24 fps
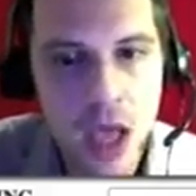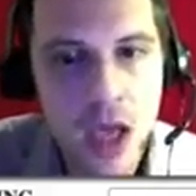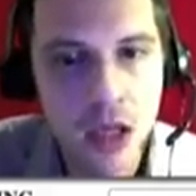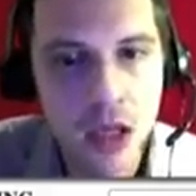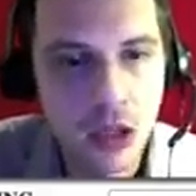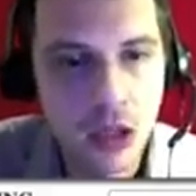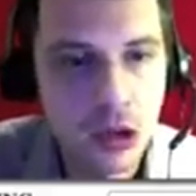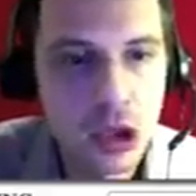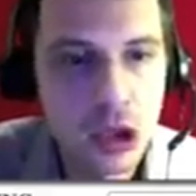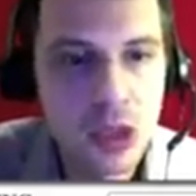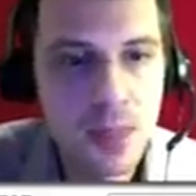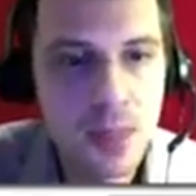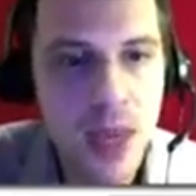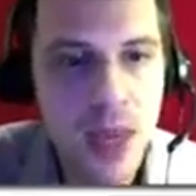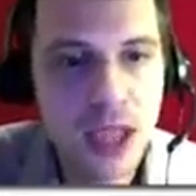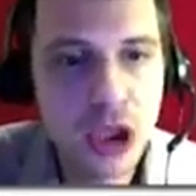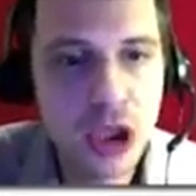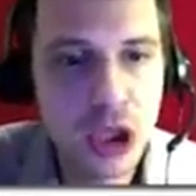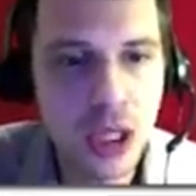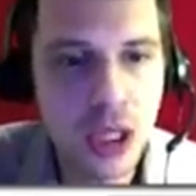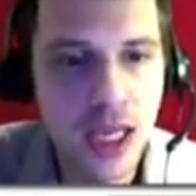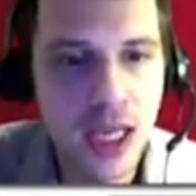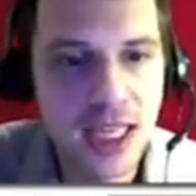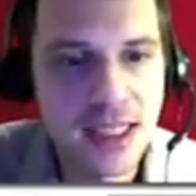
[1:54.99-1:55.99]
You
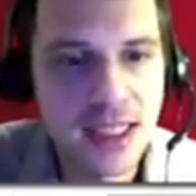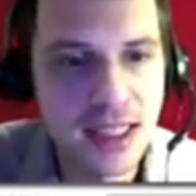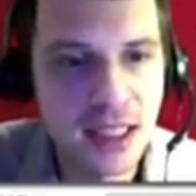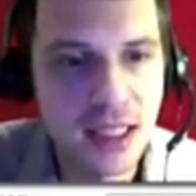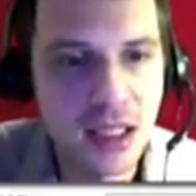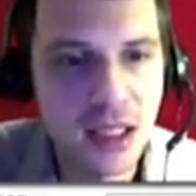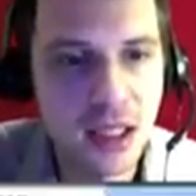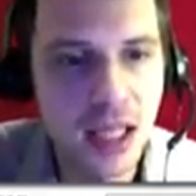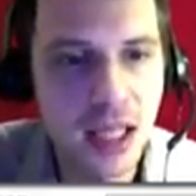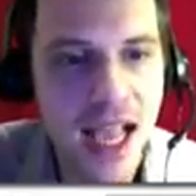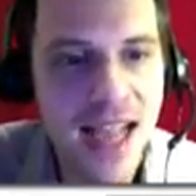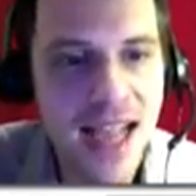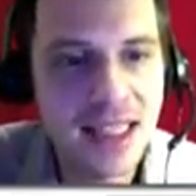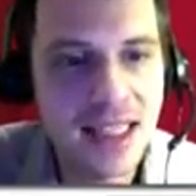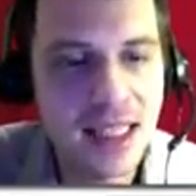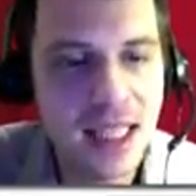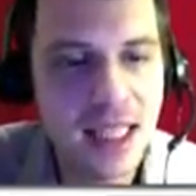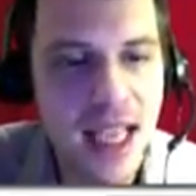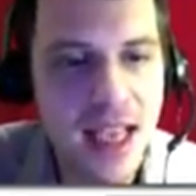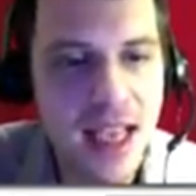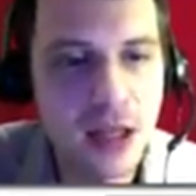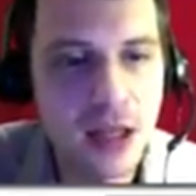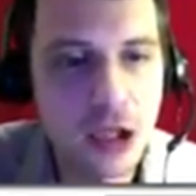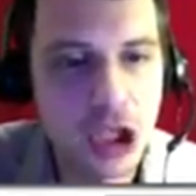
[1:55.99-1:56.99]
specialize in galactic
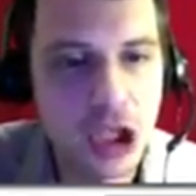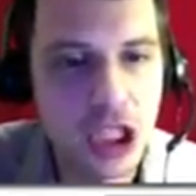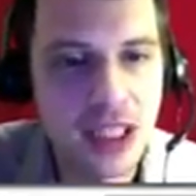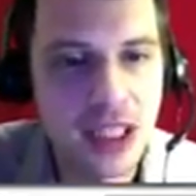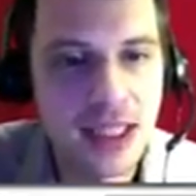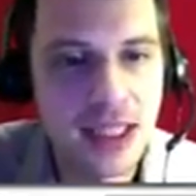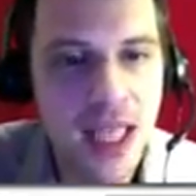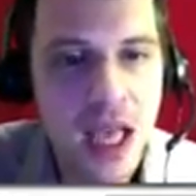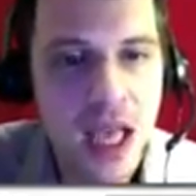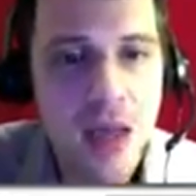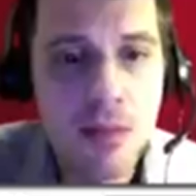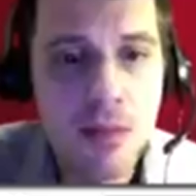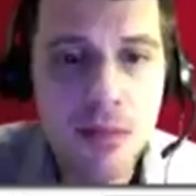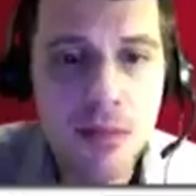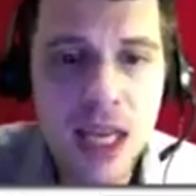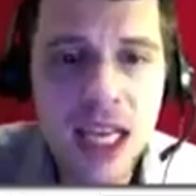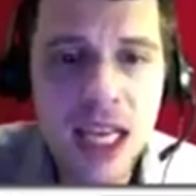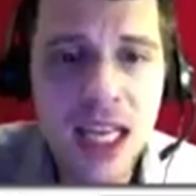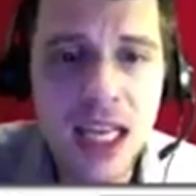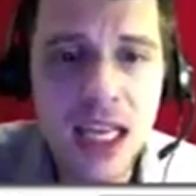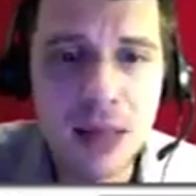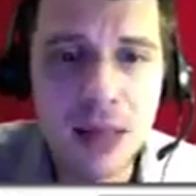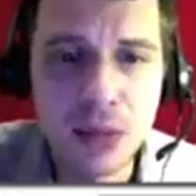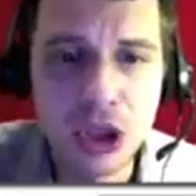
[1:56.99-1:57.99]
energies,
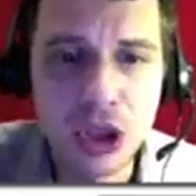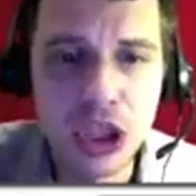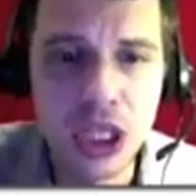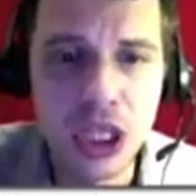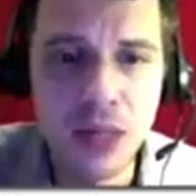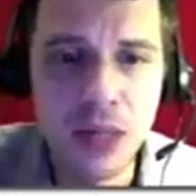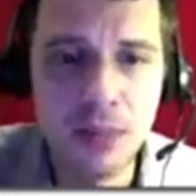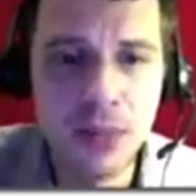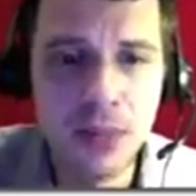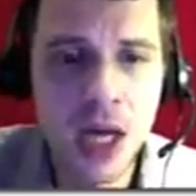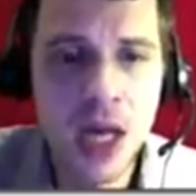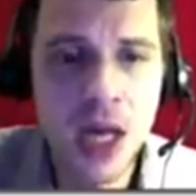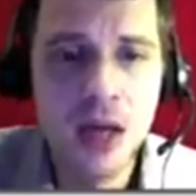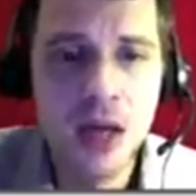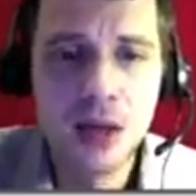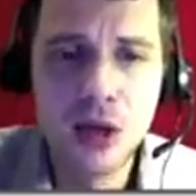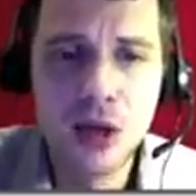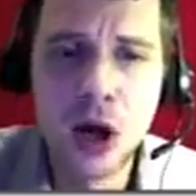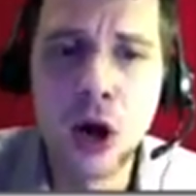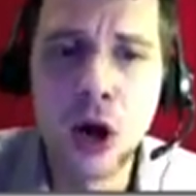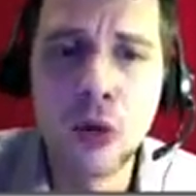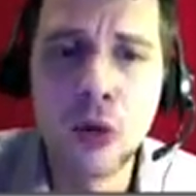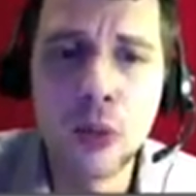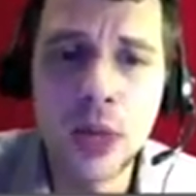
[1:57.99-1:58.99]
mediumship,
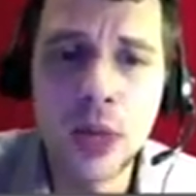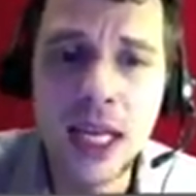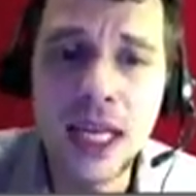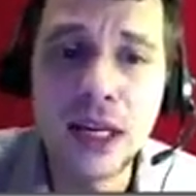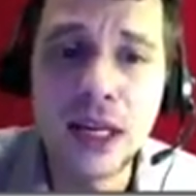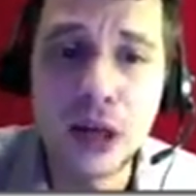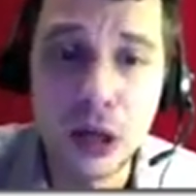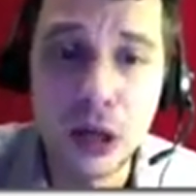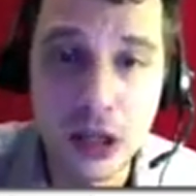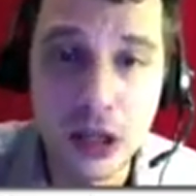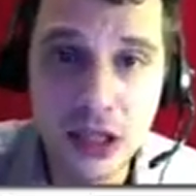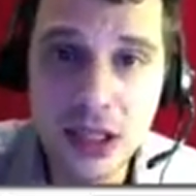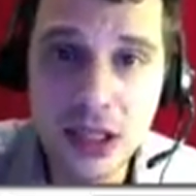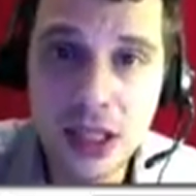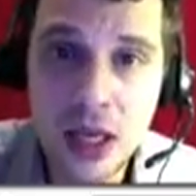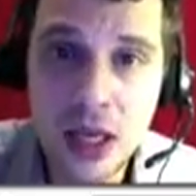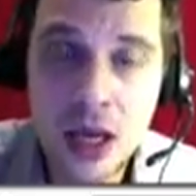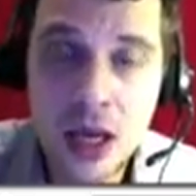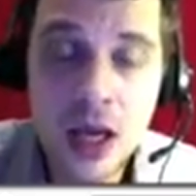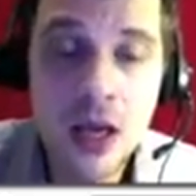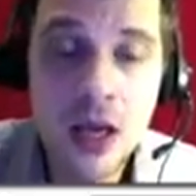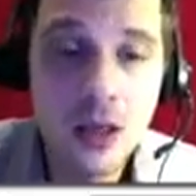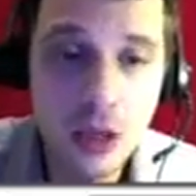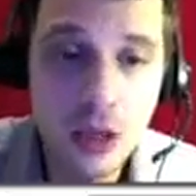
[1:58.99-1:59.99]
careers.
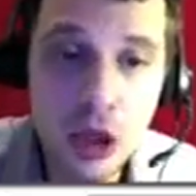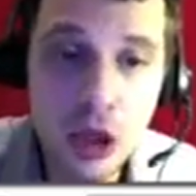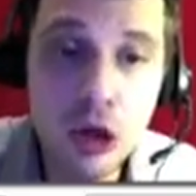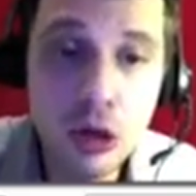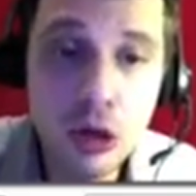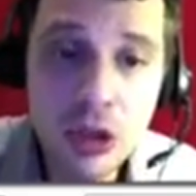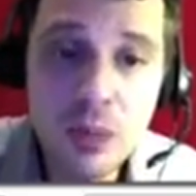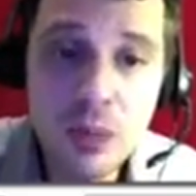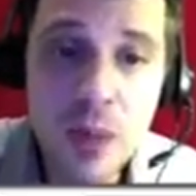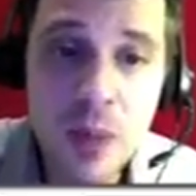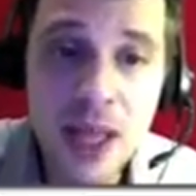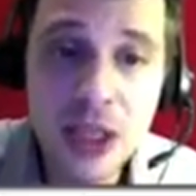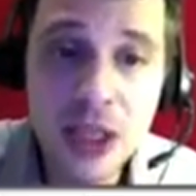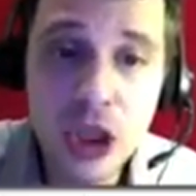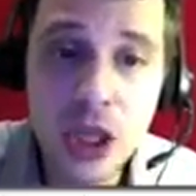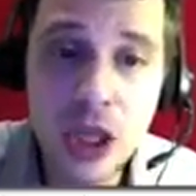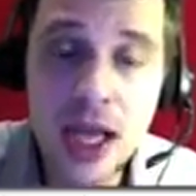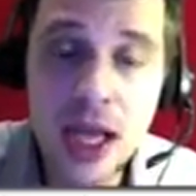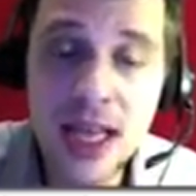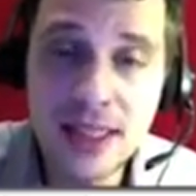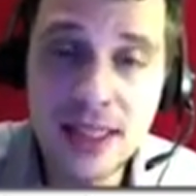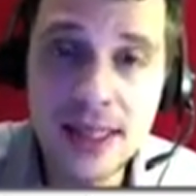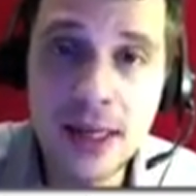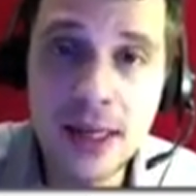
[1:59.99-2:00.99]
You
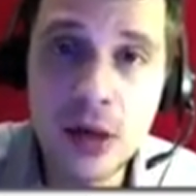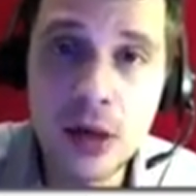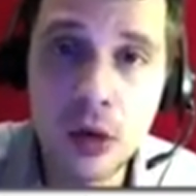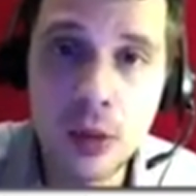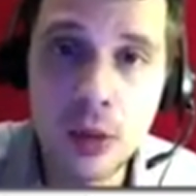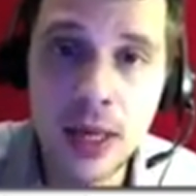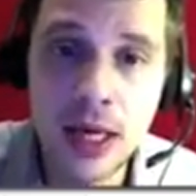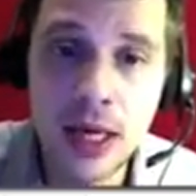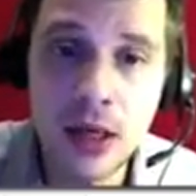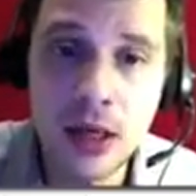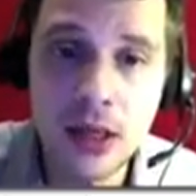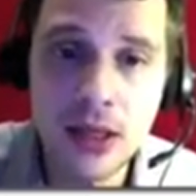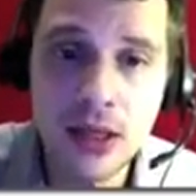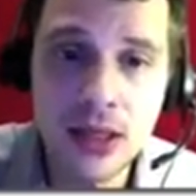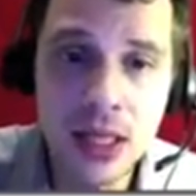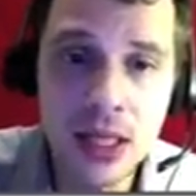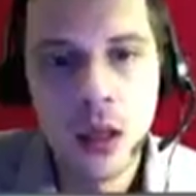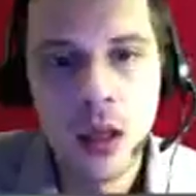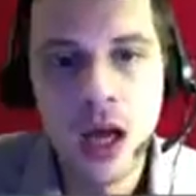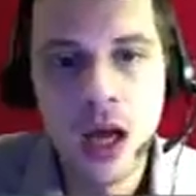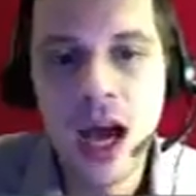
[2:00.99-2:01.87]
specialize in careers?